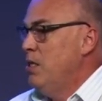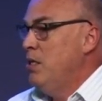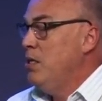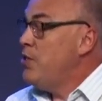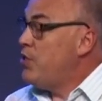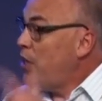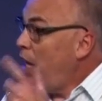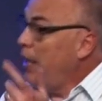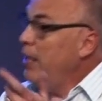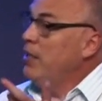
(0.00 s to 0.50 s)

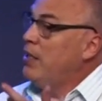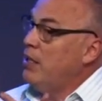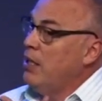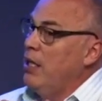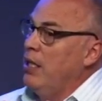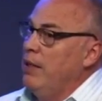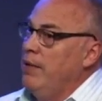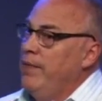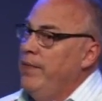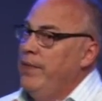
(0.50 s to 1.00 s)
Second
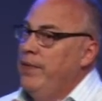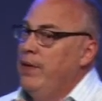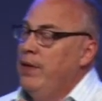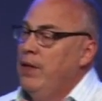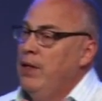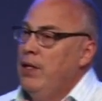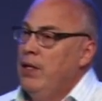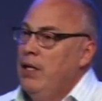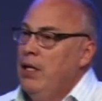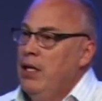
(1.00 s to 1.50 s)
thing
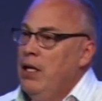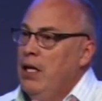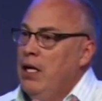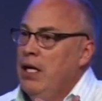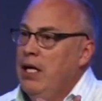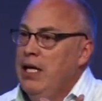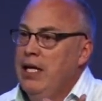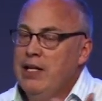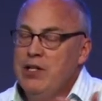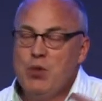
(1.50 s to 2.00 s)

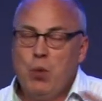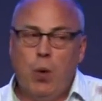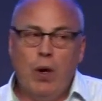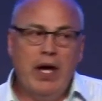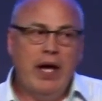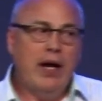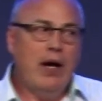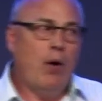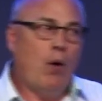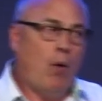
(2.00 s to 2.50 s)
is
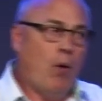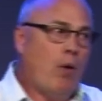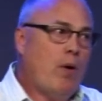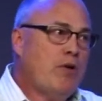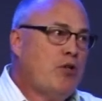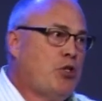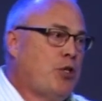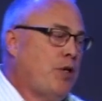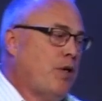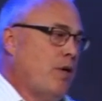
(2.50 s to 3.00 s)
when an
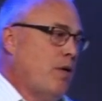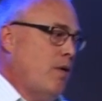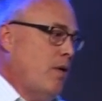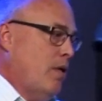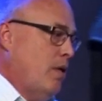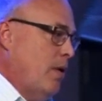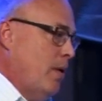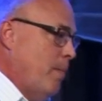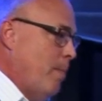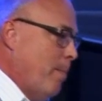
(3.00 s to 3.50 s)
orchard